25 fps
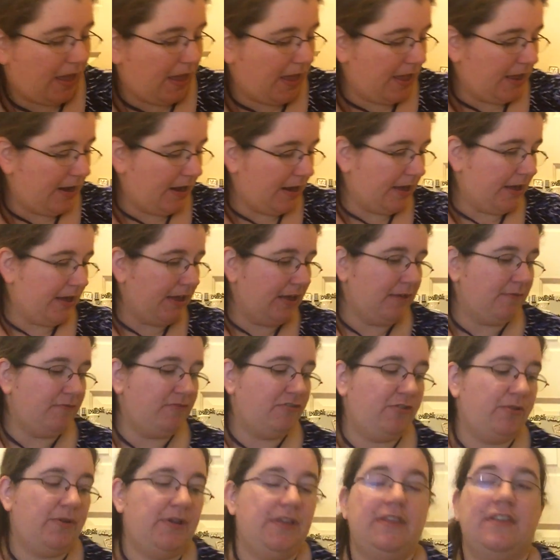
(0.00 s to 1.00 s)
And I am
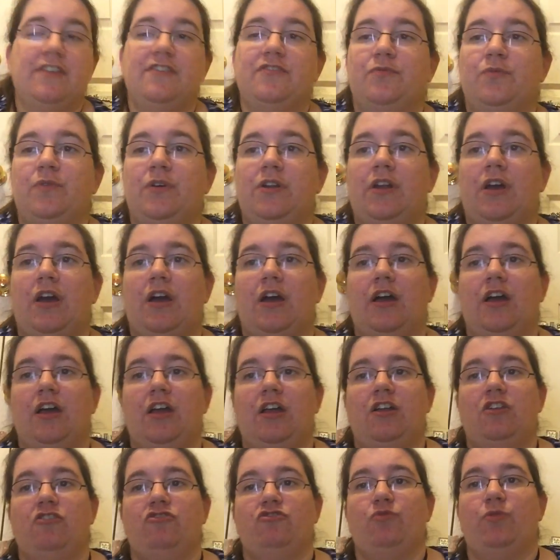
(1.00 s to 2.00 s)
doing this one
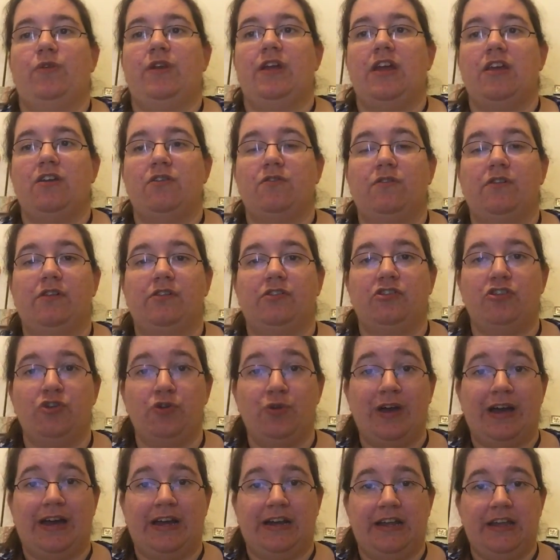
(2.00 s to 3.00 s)
on 28
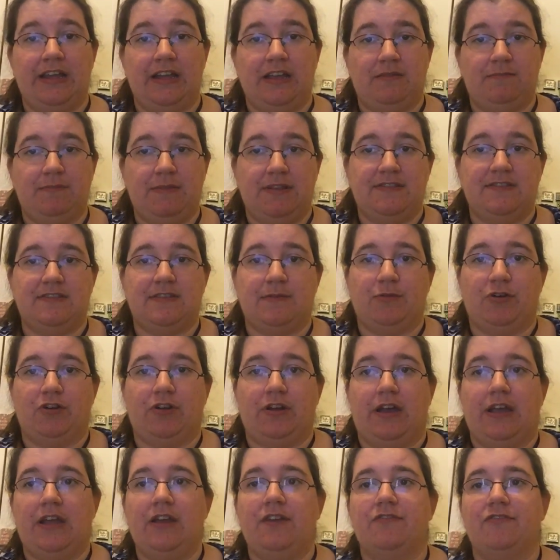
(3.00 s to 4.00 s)
Lugana in Midsummer
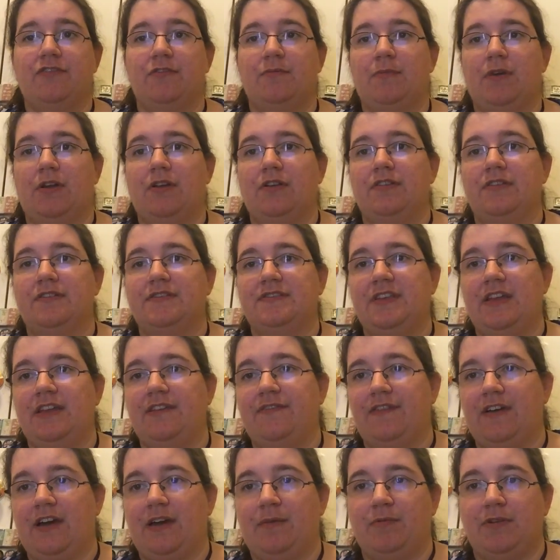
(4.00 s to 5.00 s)
Night from Under the Sea
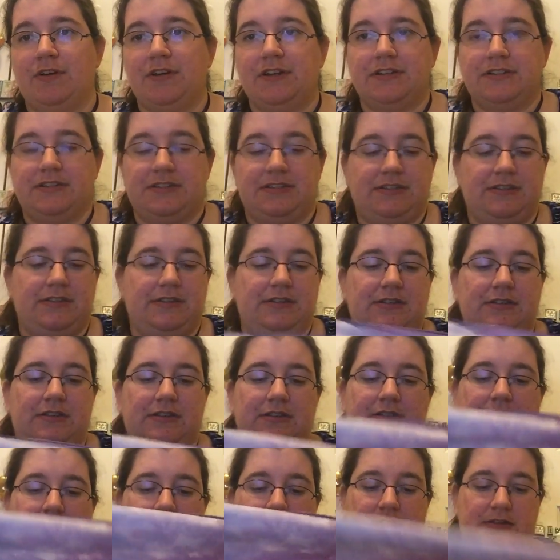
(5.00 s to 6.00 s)
Fabrics.
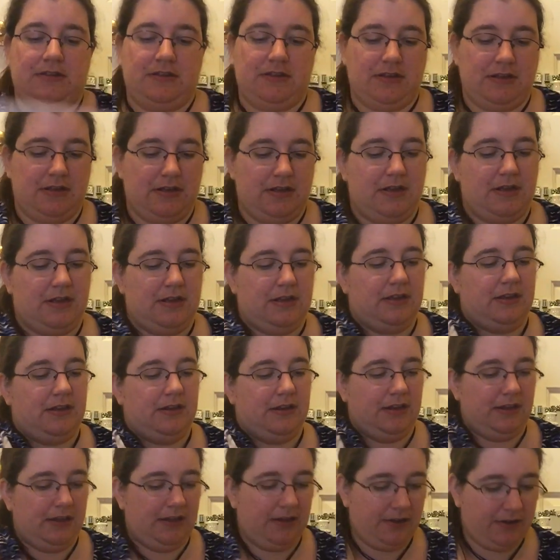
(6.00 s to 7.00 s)

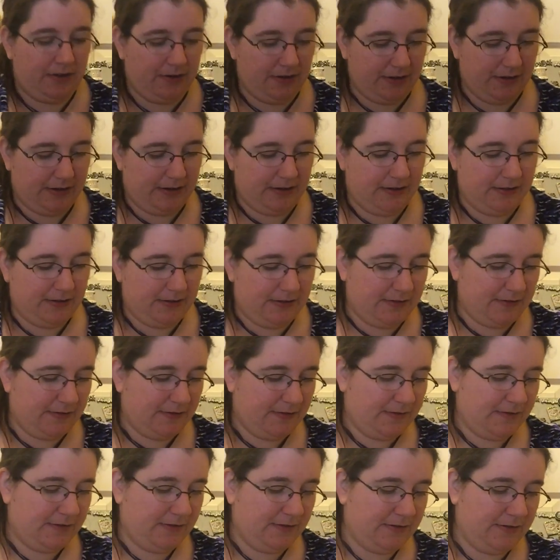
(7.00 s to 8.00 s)
Here
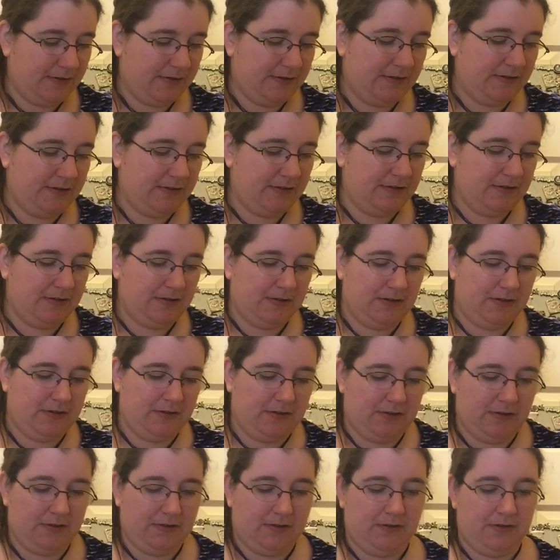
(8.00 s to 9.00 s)
is
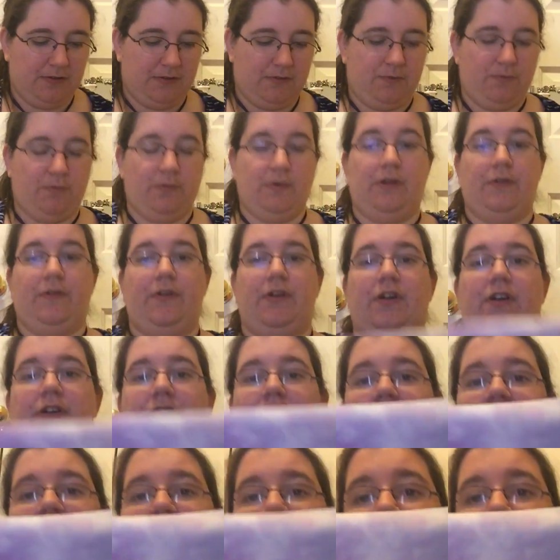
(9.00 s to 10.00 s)
where we are at this